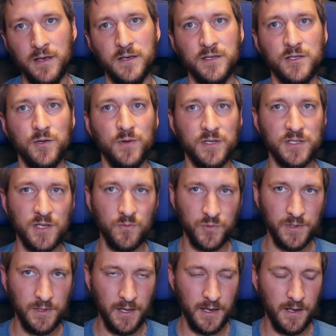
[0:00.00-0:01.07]
So a
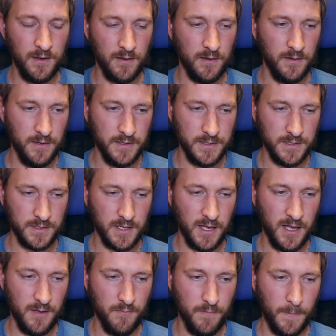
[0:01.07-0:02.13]
sub-relay is
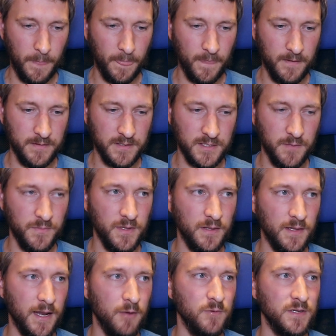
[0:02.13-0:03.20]
something
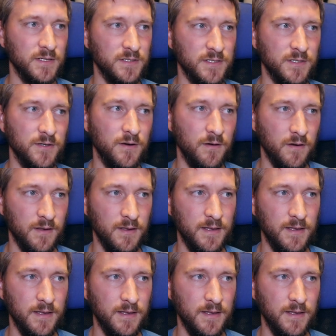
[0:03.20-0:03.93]
that I would consider,